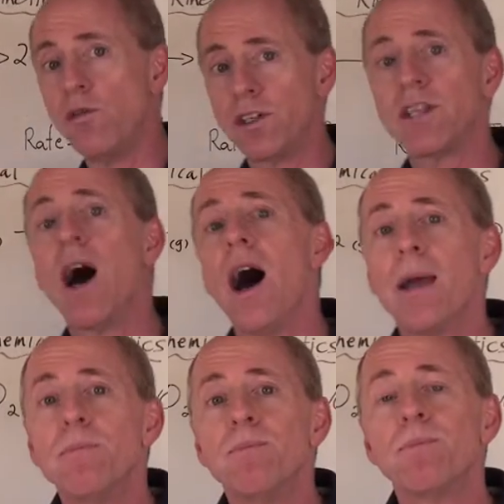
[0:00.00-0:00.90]
over
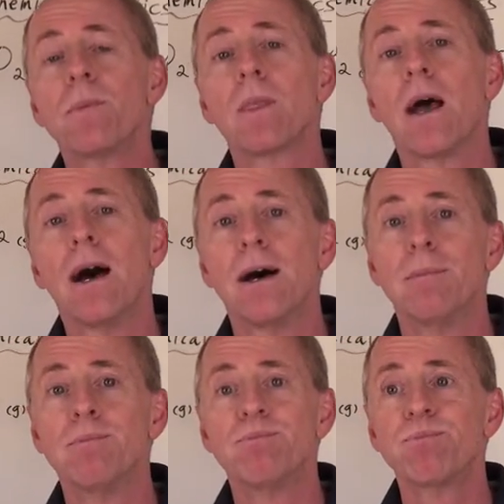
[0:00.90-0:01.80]
time
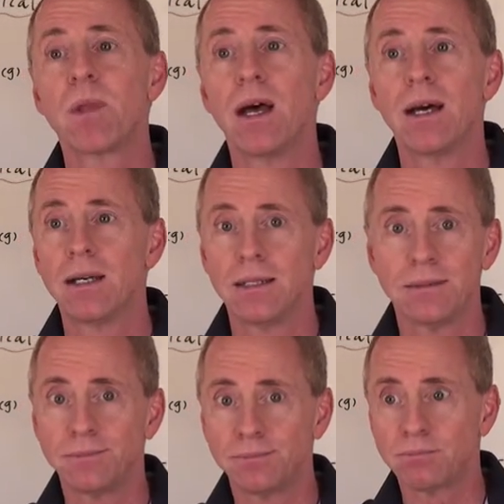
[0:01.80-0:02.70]
um, uh,
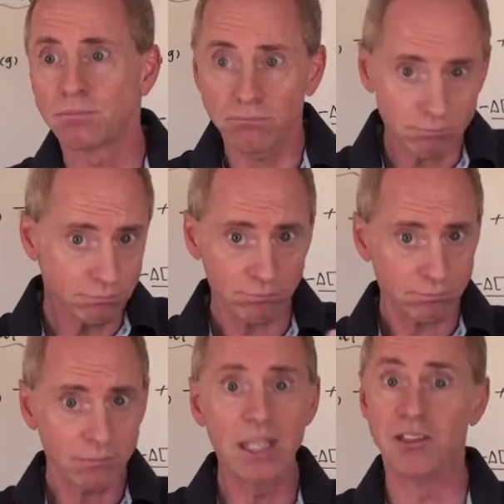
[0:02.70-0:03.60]

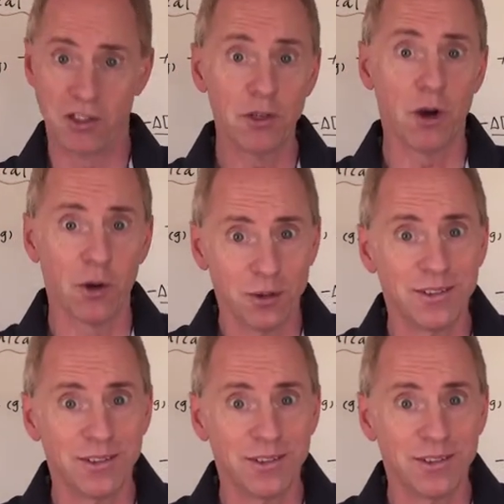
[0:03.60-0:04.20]
is zero.